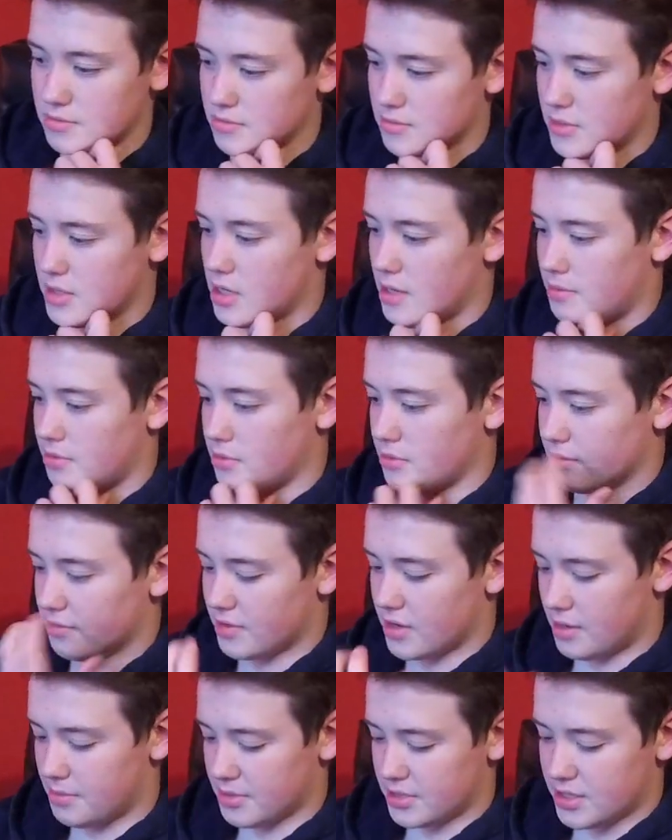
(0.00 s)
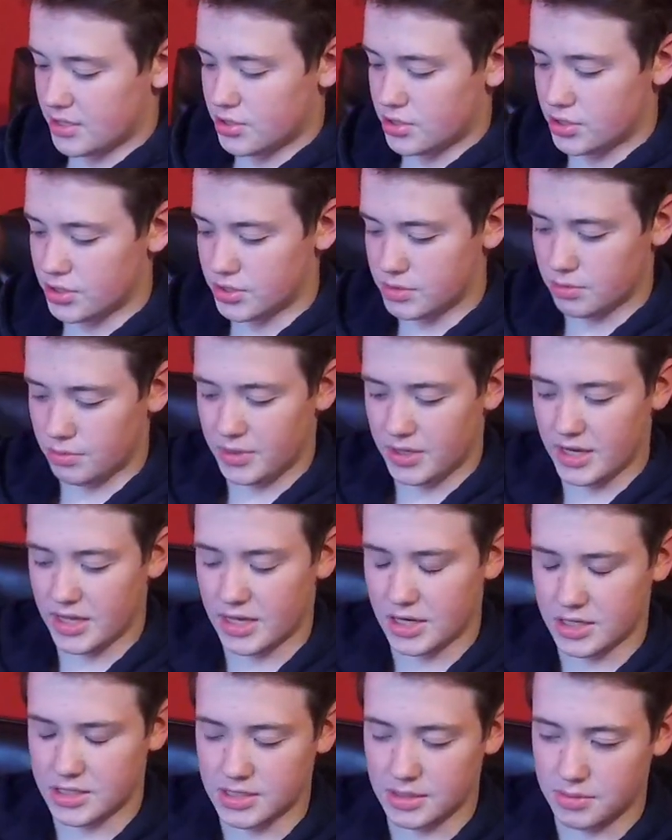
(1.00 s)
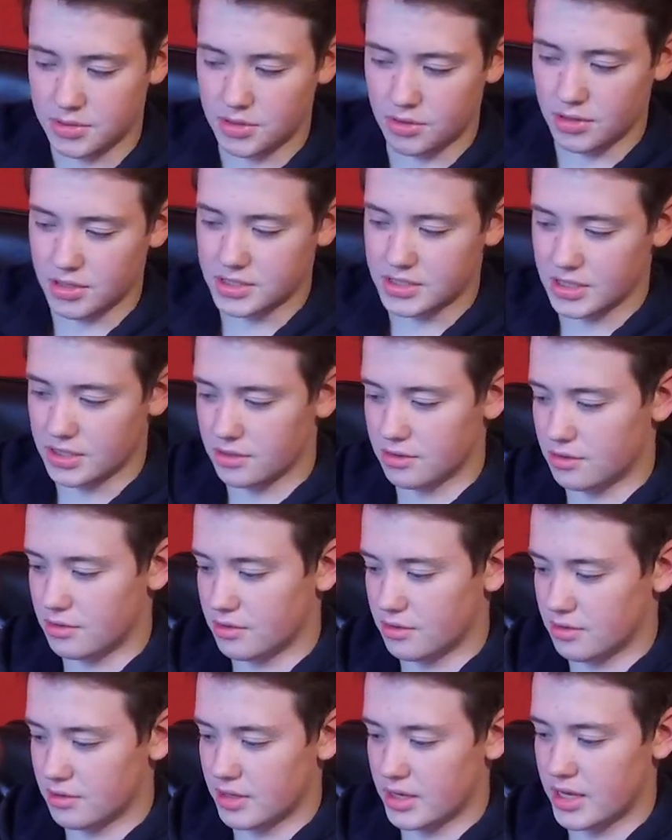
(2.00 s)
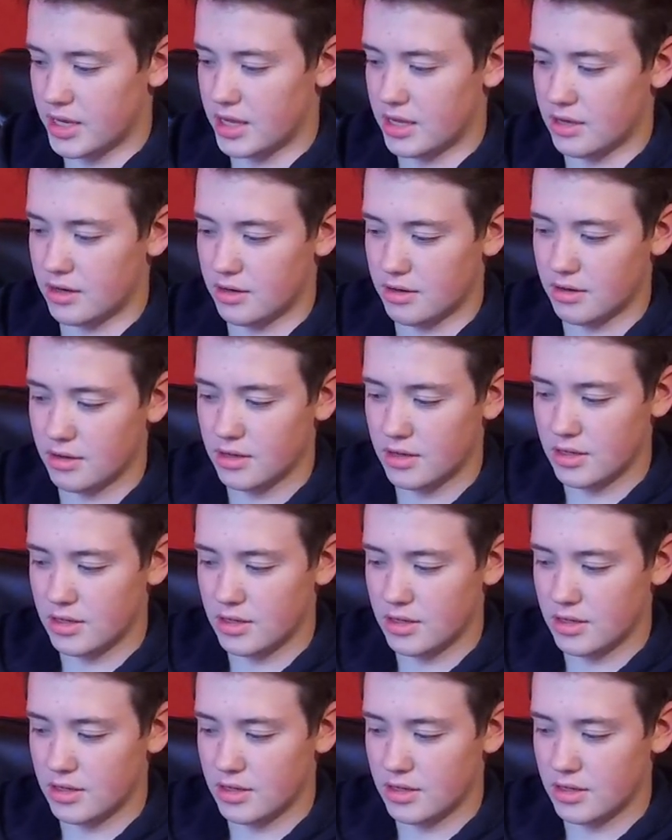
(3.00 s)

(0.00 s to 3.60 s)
couple of competitions would be to get a sub 30 single and